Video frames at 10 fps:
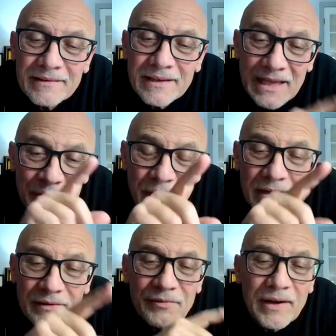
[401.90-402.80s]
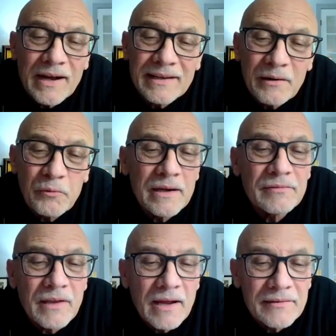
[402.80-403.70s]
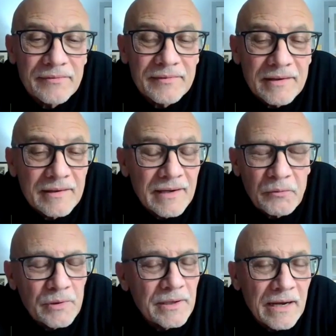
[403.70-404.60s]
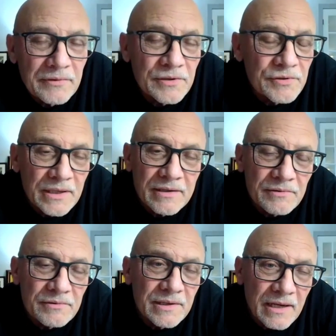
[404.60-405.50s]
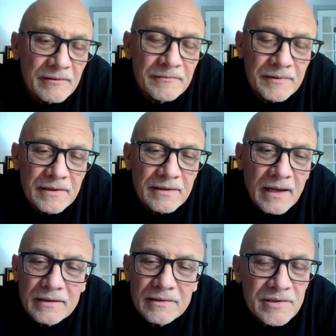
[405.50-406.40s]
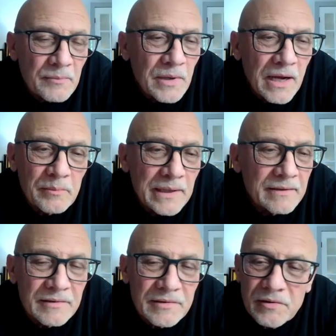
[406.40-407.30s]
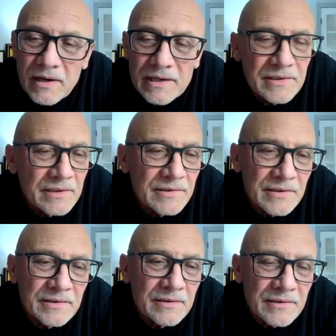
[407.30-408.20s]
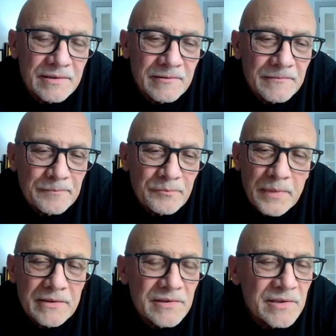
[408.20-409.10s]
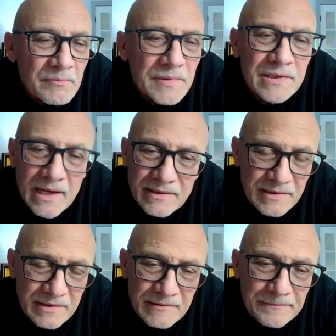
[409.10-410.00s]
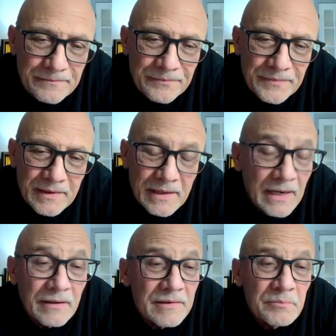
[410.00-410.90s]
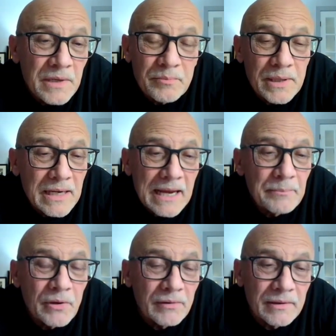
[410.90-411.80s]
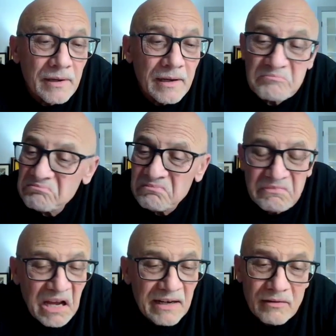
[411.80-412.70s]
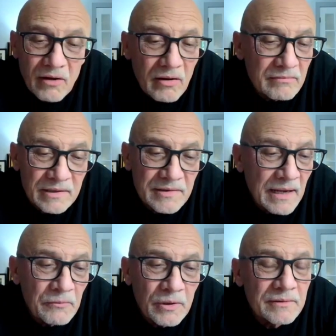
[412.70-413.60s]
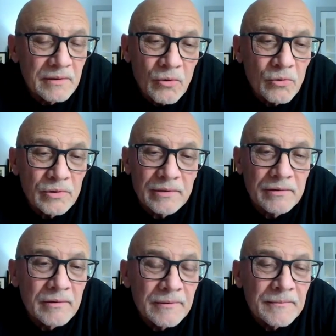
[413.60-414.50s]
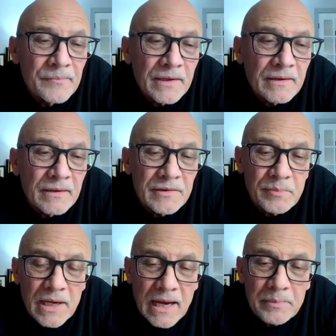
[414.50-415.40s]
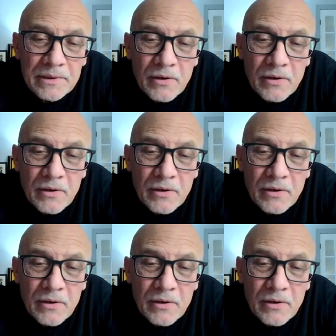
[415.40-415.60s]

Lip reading: And that if I could find that way of life, that I wouldn't have to drink and use again. I could somehow make this crazy existence make some sense. And that doesn't mean being happy all the time. Not at all. That's not what the goal here is, to be happy.